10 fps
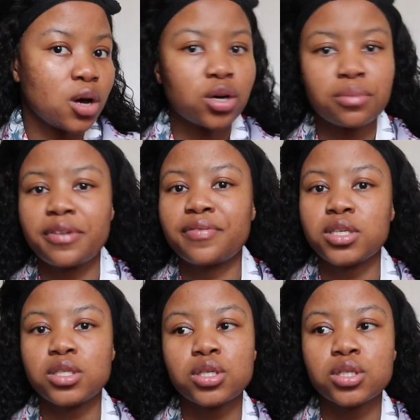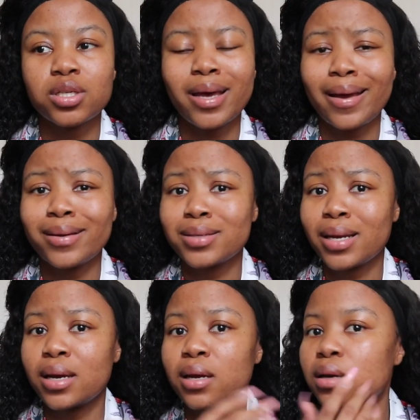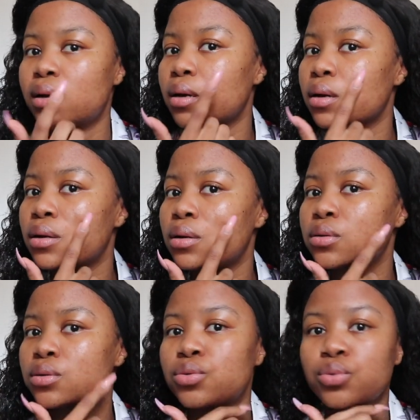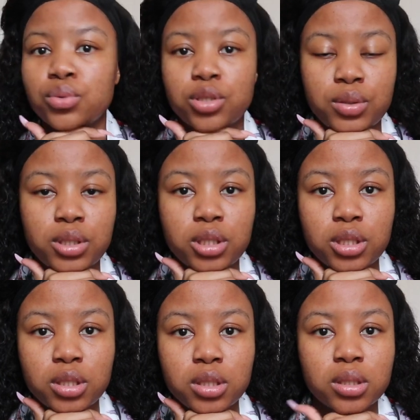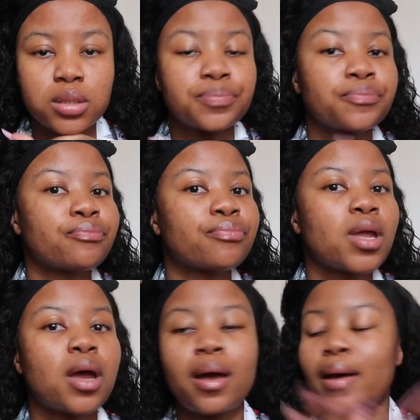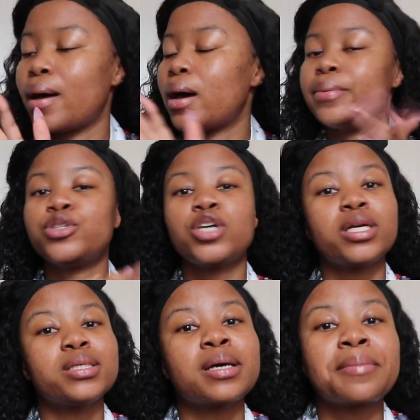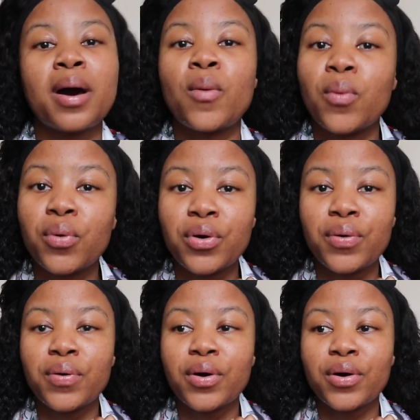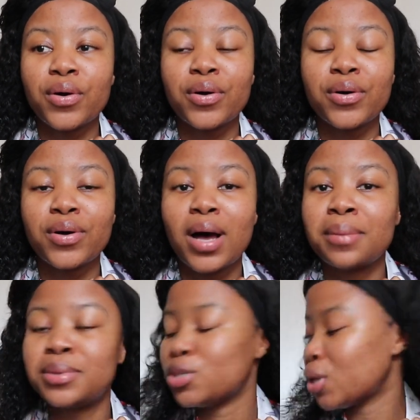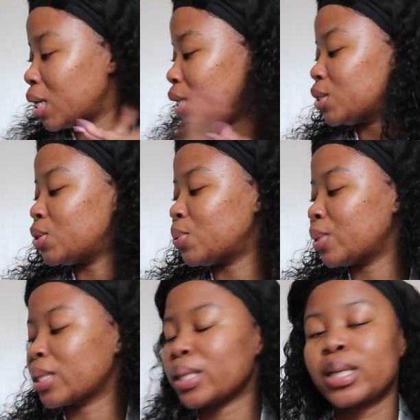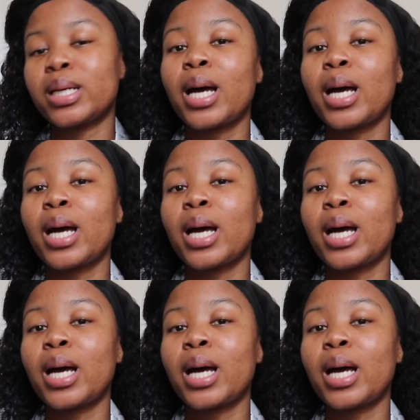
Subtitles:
Good, my face looks today. Like, it looks really, really good. I've been trying to take my water, girl. I've been trying to drink